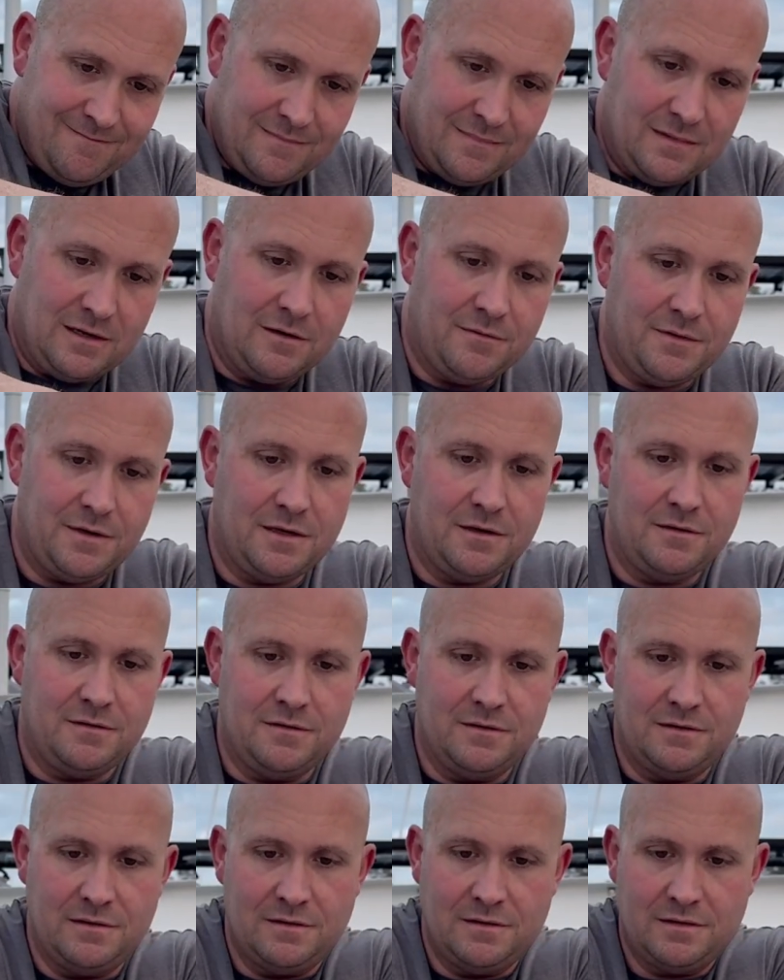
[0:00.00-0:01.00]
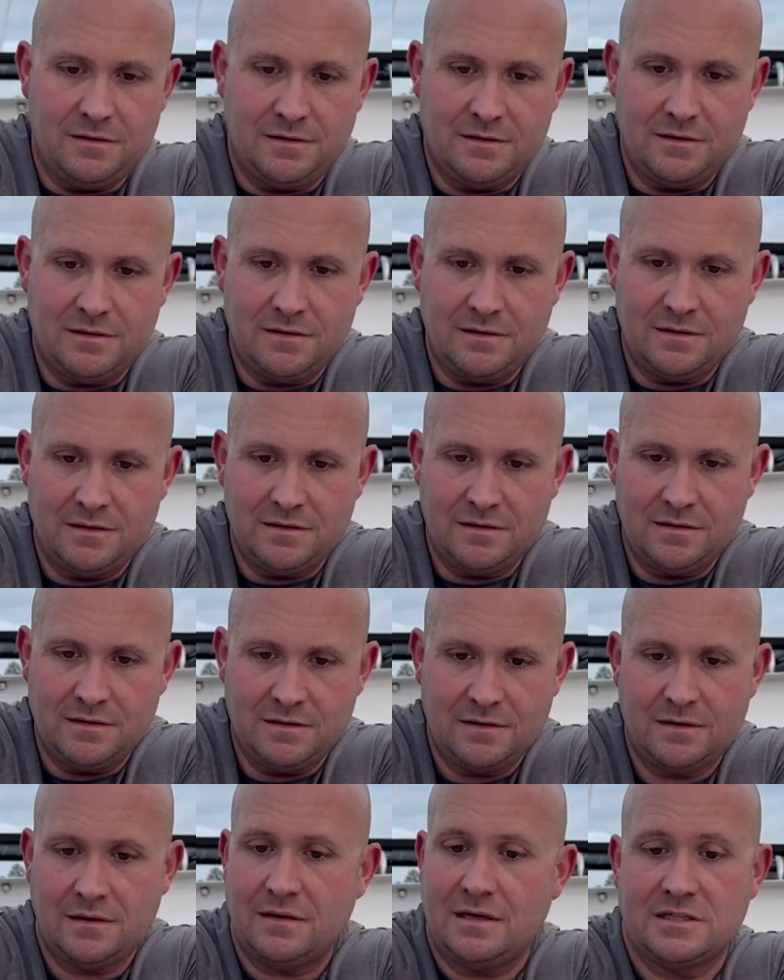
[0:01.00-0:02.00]
There we go.
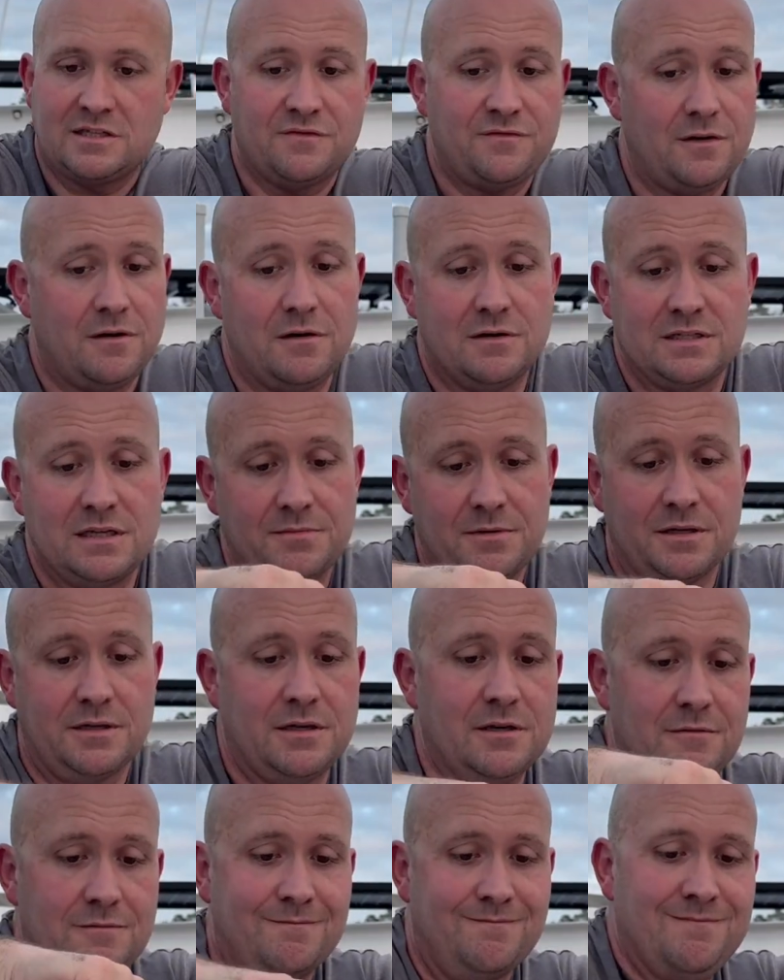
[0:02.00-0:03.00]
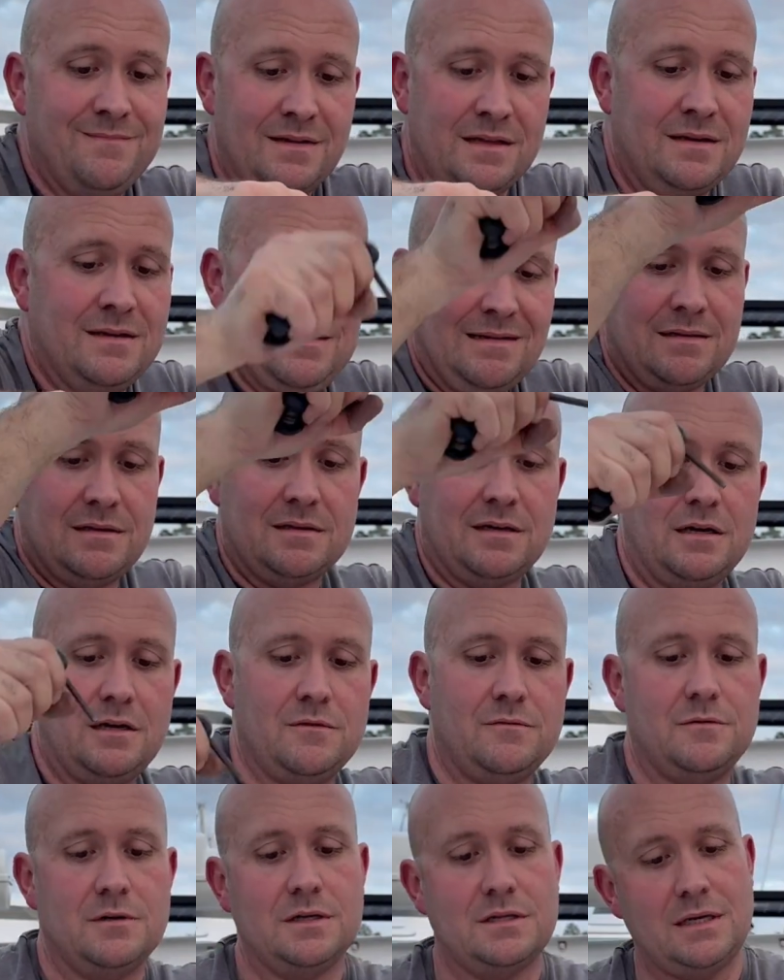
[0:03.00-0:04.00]
That's as far as I'm gonna go. I
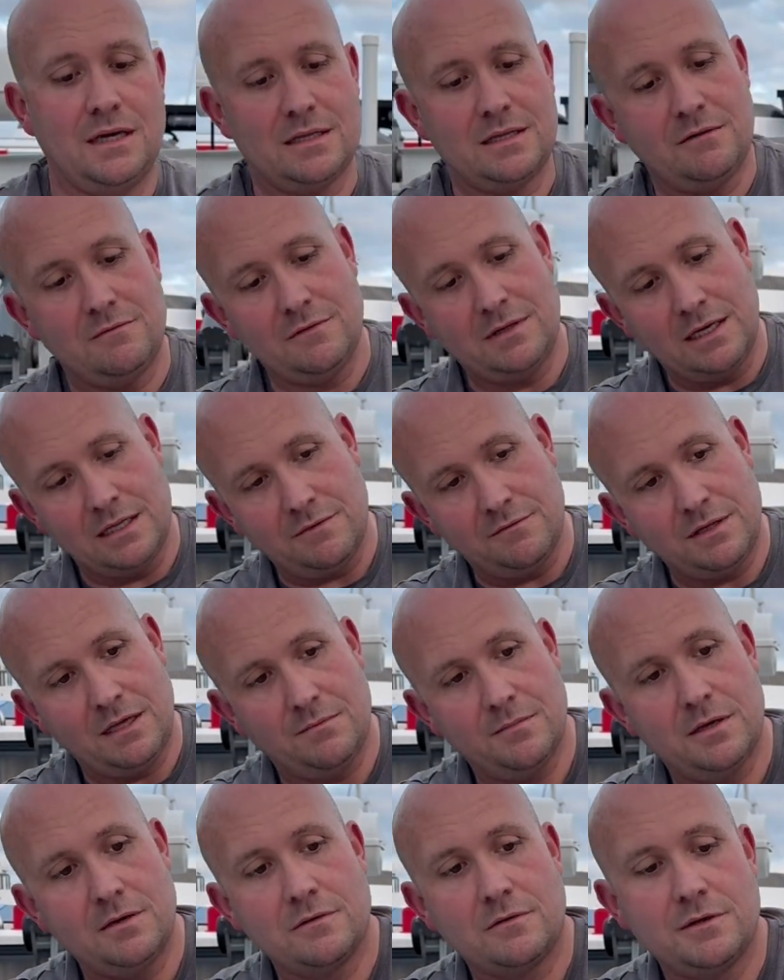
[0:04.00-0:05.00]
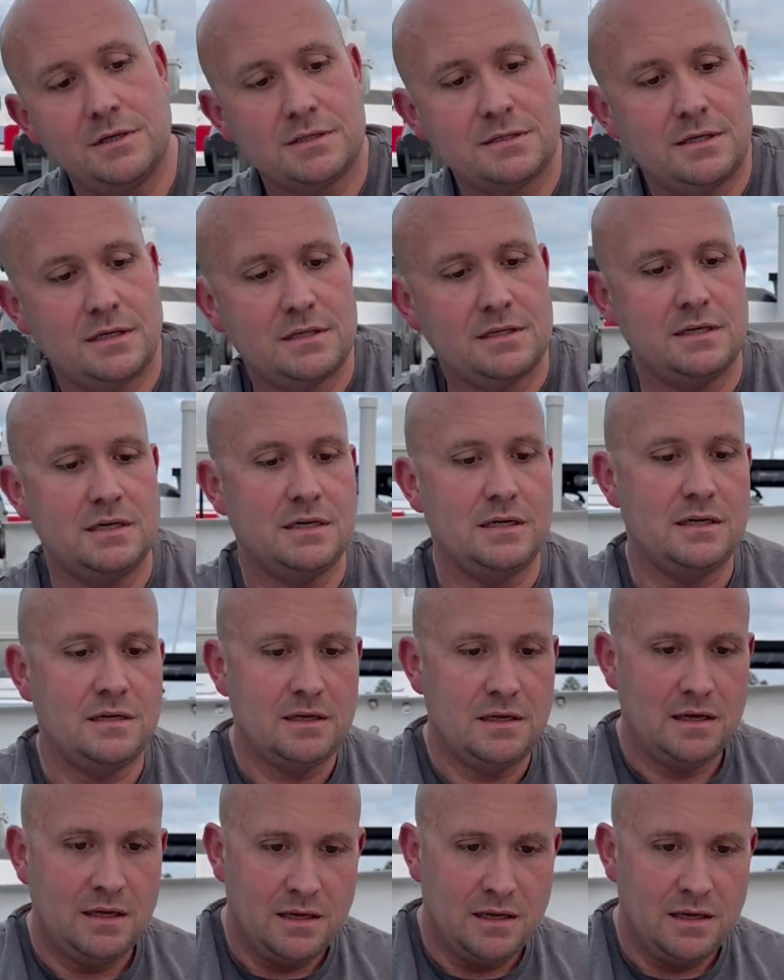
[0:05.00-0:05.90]
don't like it when that metal clicks like that.